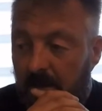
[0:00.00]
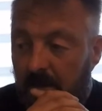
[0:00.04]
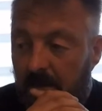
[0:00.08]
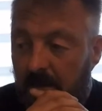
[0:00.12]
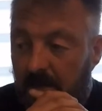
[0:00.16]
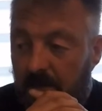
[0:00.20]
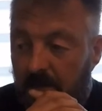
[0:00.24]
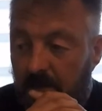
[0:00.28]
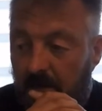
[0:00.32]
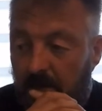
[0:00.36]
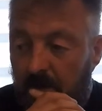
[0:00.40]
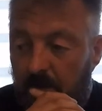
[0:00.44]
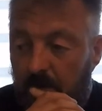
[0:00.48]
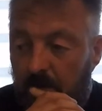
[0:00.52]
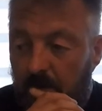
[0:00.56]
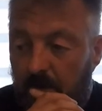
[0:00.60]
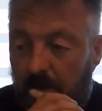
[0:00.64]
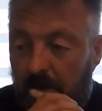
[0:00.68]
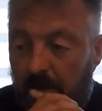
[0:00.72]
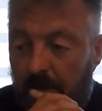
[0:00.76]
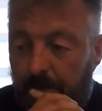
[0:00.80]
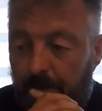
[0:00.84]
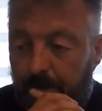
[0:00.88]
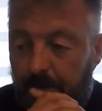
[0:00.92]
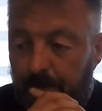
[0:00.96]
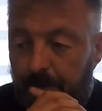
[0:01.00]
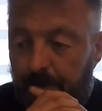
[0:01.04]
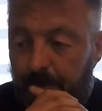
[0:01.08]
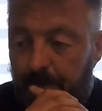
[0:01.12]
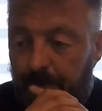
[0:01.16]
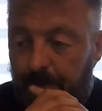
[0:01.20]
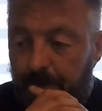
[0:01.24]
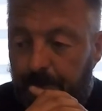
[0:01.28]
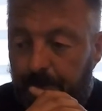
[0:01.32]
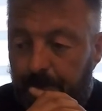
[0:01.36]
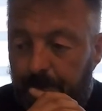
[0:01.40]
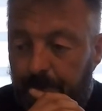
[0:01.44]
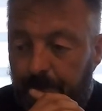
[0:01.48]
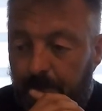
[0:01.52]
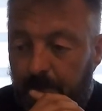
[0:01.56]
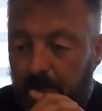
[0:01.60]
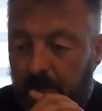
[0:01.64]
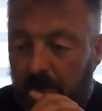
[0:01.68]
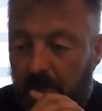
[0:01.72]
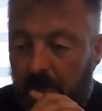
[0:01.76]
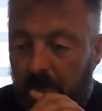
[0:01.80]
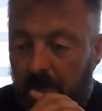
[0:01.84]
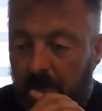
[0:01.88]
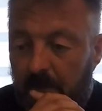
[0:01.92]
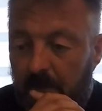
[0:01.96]
So um,
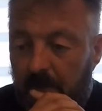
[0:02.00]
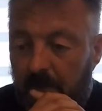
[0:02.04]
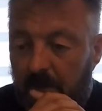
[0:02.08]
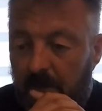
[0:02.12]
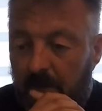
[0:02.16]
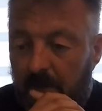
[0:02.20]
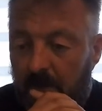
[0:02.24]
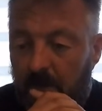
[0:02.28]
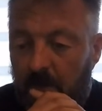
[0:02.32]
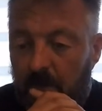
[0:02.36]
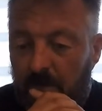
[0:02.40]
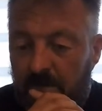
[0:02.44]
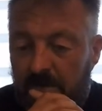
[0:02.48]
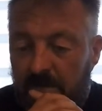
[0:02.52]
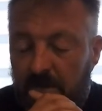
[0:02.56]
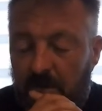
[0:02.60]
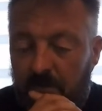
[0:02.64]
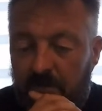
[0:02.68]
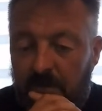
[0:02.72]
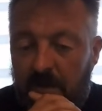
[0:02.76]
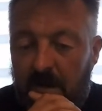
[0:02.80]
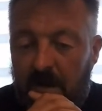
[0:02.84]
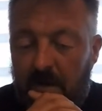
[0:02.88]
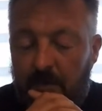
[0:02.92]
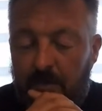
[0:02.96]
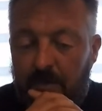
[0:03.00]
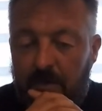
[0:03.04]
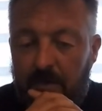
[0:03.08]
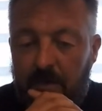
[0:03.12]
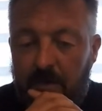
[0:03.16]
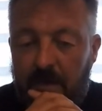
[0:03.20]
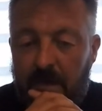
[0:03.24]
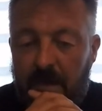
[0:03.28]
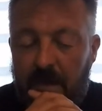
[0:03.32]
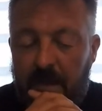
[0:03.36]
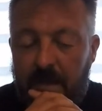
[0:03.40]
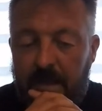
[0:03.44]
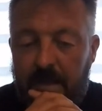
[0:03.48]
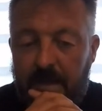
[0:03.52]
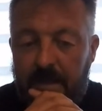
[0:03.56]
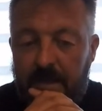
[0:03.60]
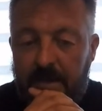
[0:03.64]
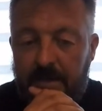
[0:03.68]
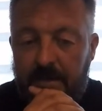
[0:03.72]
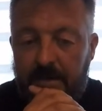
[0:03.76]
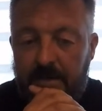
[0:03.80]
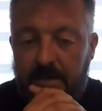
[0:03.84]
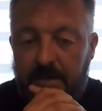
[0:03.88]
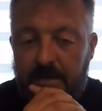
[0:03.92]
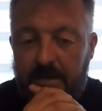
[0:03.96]
I got myself up,
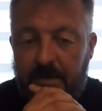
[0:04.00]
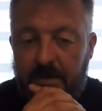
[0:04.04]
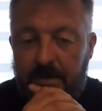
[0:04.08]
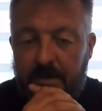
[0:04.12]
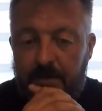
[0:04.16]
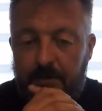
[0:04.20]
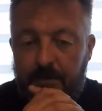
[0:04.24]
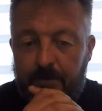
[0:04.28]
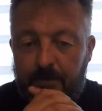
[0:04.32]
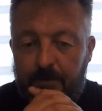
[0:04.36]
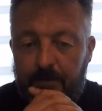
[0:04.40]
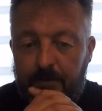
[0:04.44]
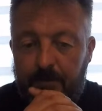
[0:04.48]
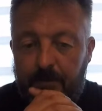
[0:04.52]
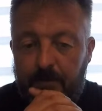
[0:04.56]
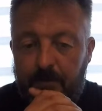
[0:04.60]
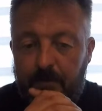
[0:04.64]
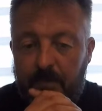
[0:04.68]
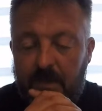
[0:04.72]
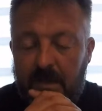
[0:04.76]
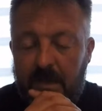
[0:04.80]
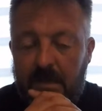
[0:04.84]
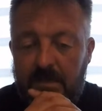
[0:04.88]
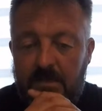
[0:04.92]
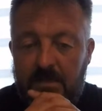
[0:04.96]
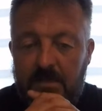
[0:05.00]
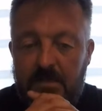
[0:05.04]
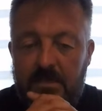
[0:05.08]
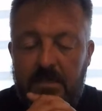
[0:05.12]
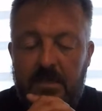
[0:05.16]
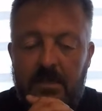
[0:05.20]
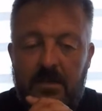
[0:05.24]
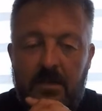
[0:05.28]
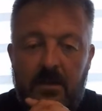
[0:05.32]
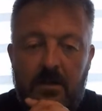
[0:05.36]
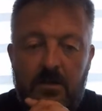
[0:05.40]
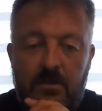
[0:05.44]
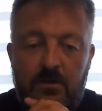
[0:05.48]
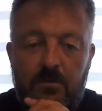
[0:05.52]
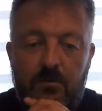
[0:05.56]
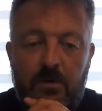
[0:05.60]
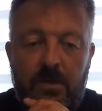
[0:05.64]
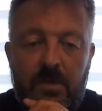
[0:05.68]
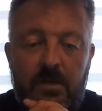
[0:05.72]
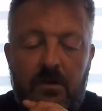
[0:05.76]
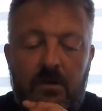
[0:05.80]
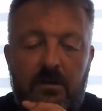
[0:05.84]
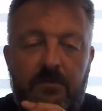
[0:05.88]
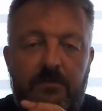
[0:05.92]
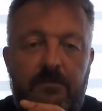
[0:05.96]
and um, as I said last
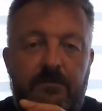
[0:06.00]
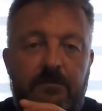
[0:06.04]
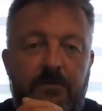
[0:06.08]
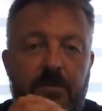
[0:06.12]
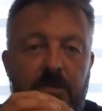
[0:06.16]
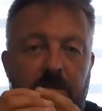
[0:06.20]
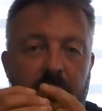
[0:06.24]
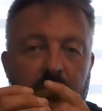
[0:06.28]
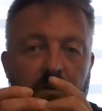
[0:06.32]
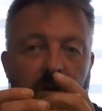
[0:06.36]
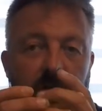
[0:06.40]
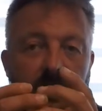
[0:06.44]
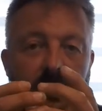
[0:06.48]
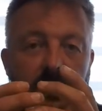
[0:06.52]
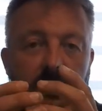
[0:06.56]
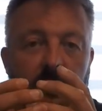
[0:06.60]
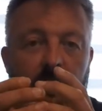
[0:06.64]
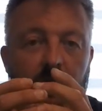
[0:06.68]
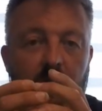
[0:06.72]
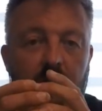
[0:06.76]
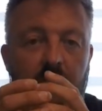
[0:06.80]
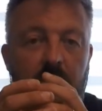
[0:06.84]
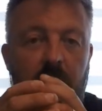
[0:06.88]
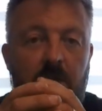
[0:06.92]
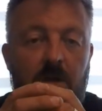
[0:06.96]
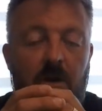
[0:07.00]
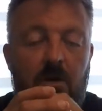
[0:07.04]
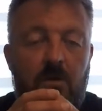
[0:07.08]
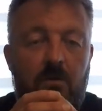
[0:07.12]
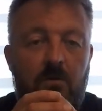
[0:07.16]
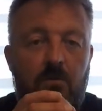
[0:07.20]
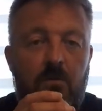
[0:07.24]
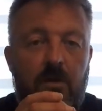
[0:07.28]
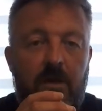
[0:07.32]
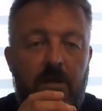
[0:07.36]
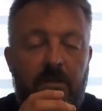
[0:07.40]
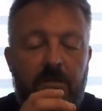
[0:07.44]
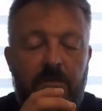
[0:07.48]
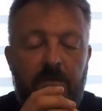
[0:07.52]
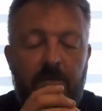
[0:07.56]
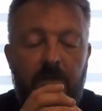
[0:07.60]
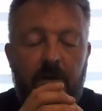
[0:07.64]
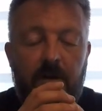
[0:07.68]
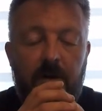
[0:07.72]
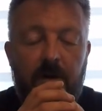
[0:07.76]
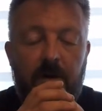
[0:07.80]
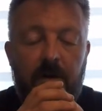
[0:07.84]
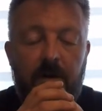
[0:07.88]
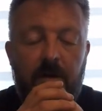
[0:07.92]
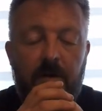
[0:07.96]
week, I've decided not to go with
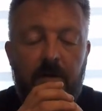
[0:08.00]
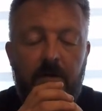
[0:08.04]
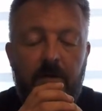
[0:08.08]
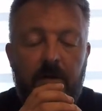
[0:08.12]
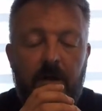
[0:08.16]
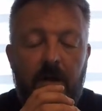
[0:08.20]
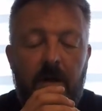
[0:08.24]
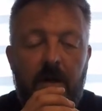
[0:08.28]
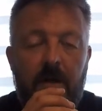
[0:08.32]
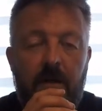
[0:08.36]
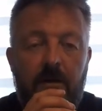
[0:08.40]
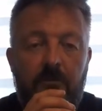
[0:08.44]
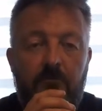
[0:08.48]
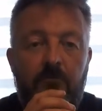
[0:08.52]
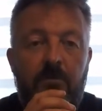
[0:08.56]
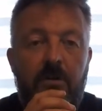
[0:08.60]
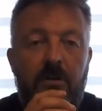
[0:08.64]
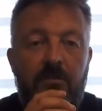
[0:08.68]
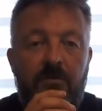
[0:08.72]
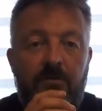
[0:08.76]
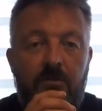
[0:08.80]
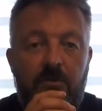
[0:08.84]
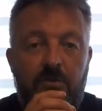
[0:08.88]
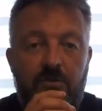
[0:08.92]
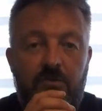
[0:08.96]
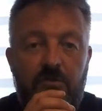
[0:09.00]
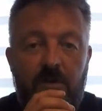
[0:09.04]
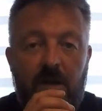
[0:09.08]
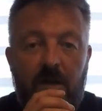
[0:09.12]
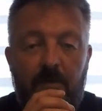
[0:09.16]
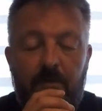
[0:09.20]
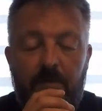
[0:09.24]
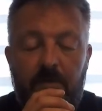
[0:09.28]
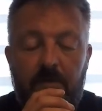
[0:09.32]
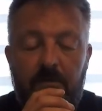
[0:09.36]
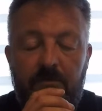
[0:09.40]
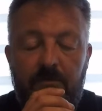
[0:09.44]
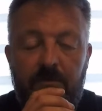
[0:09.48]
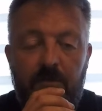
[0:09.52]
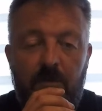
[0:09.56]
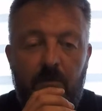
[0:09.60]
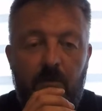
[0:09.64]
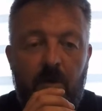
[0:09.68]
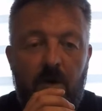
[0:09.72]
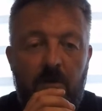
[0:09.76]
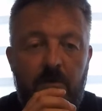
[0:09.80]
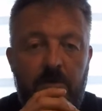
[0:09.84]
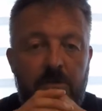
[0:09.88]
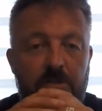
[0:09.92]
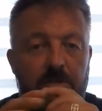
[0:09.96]
uh, uh, rear foot strap for the
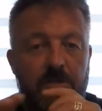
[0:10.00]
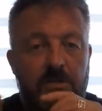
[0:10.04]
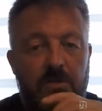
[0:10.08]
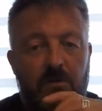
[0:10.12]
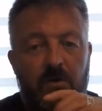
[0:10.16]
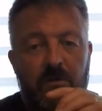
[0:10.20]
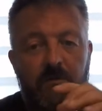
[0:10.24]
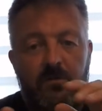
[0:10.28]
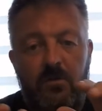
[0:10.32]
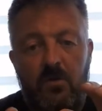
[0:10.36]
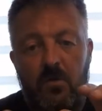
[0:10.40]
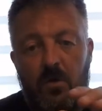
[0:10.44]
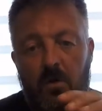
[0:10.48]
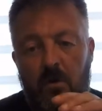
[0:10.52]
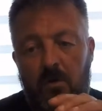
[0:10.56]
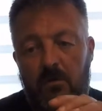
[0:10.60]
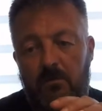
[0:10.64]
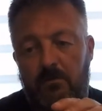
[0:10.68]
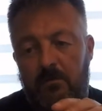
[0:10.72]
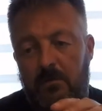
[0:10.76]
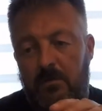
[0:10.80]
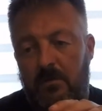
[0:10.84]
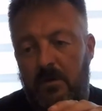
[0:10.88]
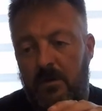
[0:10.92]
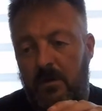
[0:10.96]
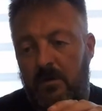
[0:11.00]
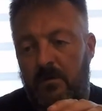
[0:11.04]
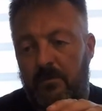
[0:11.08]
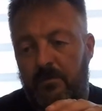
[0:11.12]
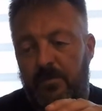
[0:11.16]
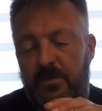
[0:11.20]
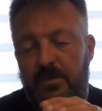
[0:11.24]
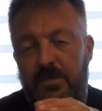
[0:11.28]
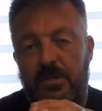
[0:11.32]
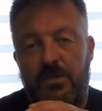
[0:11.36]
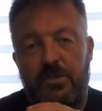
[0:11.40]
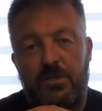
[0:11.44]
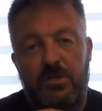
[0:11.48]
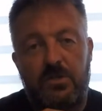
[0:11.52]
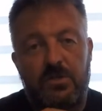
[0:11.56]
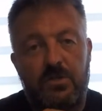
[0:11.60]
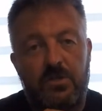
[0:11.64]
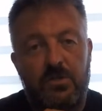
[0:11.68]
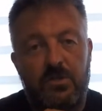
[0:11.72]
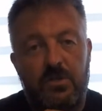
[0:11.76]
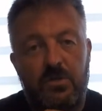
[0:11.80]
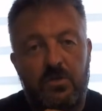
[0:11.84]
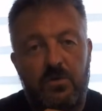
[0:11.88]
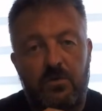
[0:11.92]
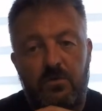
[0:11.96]
moment, just so I've got a position
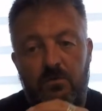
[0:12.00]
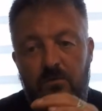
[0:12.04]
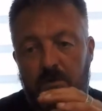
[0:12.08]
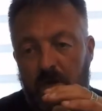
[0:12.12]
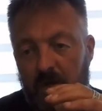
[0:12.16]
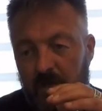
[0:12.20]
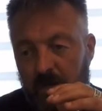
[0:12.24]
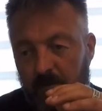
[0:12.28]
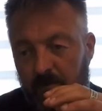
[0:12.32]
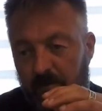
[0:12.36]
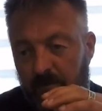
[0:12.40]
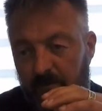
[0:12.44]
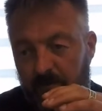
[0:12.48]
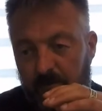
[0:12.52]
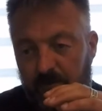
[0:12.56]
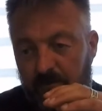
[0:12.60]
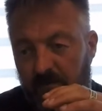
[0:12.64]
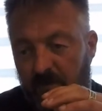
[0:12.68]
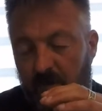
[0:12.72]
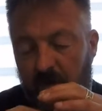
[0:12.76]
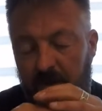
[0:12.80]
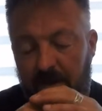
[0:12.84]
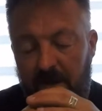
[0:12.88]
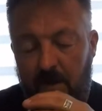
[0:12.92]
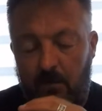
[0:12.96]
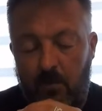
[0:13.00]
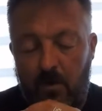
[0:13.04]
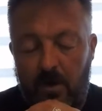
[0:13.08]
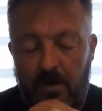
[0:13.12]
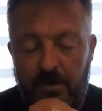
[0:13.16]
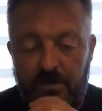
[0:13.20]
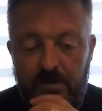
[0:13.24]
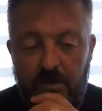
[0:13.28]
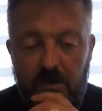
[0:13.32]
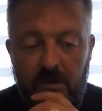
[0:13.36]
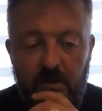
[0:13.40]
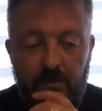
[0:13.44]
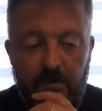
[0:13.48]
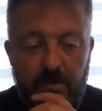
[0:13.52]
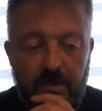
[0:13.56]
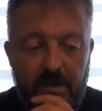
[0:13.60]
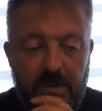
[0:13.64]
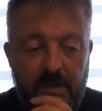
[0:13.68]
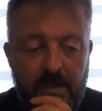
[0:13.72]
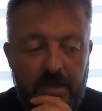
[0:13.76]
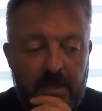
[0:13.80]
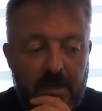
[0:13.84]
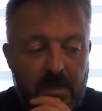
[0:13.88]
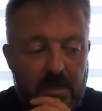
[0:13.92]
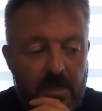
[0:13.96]
to, I can find out where it's going to
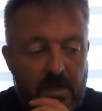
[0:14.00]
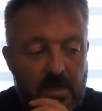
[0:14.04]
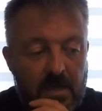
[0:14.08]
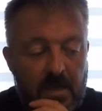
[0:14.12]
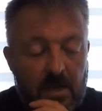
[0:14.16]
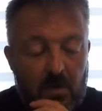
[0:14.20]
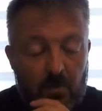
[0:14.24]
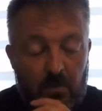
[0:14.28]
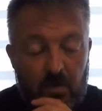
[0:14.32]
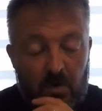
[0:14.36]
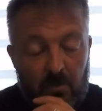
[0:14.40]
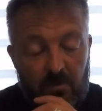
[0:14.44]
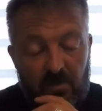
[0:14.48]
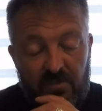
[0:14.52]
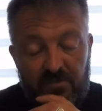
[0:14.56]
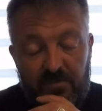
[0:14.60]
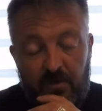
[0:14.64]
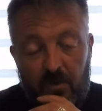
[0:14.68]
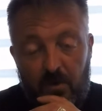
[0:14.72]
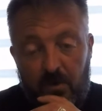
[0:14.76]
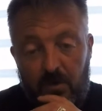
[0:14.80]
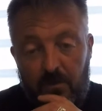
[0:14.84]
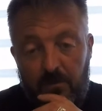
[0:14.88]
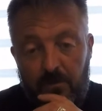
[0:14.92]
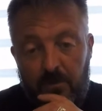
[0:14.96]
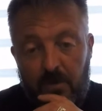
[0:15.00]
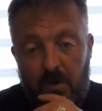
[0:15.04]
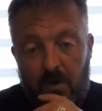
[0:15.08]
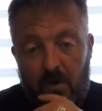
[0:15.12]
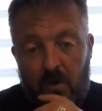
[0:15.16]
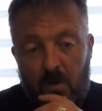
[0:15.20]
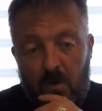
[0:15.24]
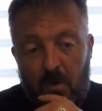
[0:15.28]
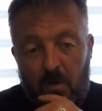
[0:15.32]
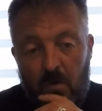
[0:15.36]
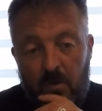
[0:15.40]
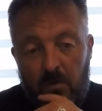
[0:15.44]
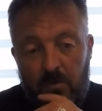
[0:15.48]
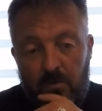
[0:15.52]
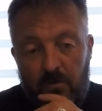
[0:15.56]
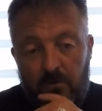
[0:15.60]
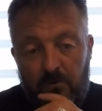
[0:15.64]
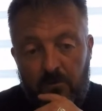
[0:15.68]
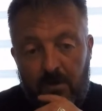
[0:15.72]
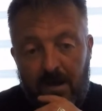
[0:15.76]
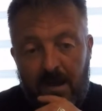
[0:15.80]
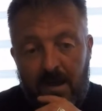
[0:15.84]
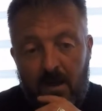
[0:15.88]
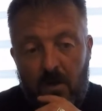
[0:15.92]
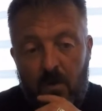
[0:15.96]
be. Put my foot on the
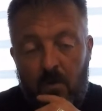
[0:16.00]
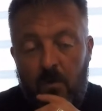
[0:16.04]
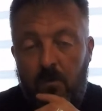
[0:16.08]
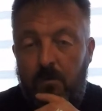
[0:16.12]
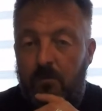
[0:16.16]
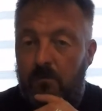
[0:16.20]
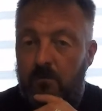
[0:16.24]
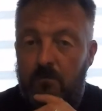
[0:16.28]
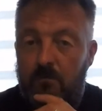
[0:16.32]
rail,